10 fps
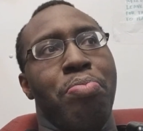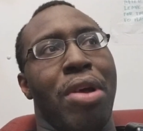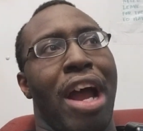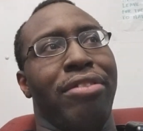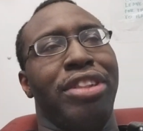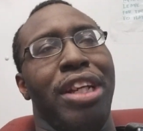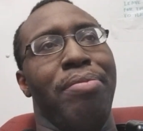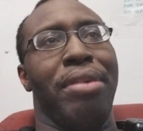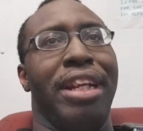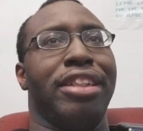I've
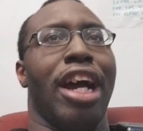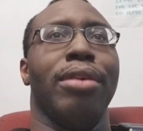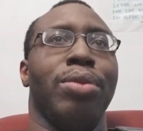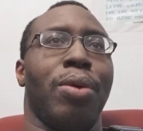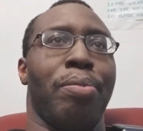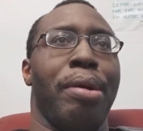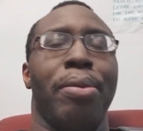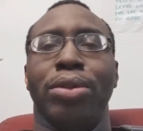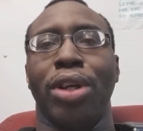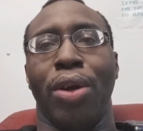seen many times where
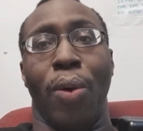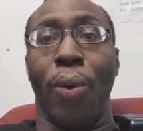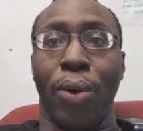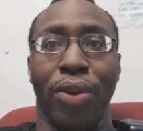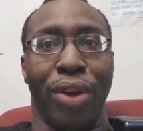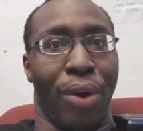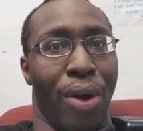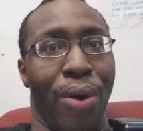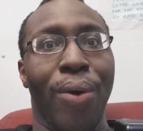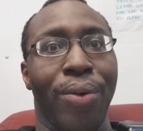people try to order their
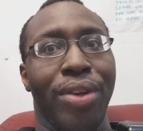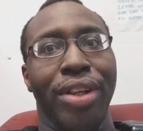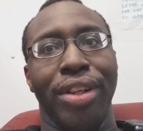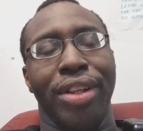own